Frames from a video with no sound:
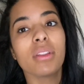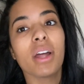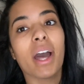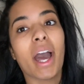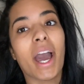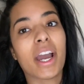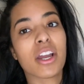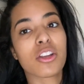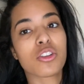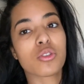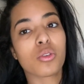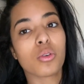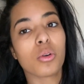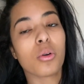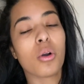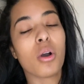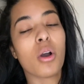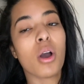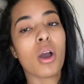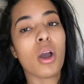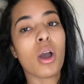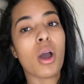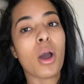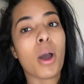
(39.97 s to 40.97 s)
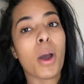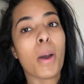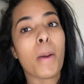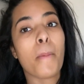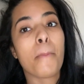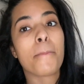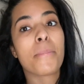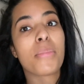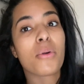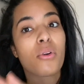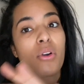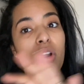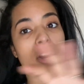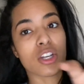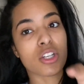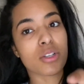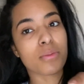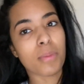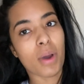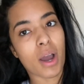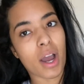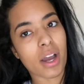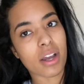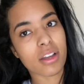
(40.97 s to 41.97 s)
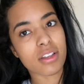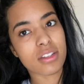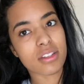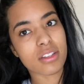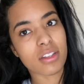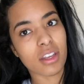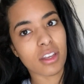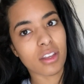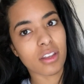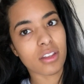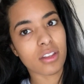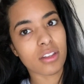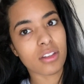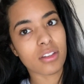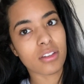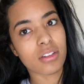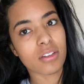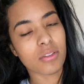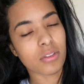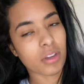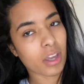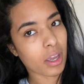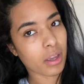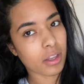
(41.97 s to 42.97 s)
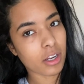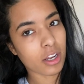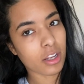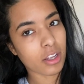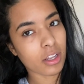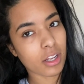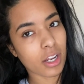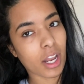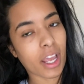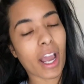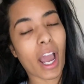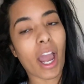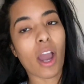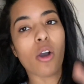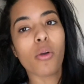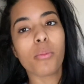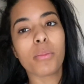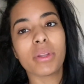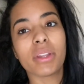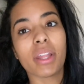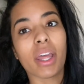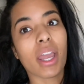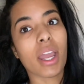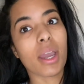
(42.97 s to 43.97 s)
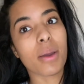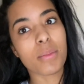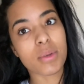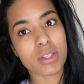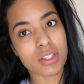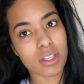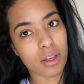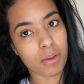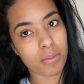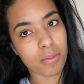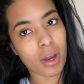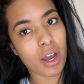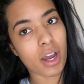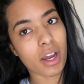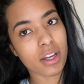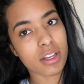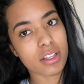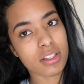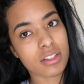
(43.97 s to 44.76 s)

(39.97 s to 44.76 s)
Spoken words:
actual brush box. You get it? Like, I opened the Amazon box.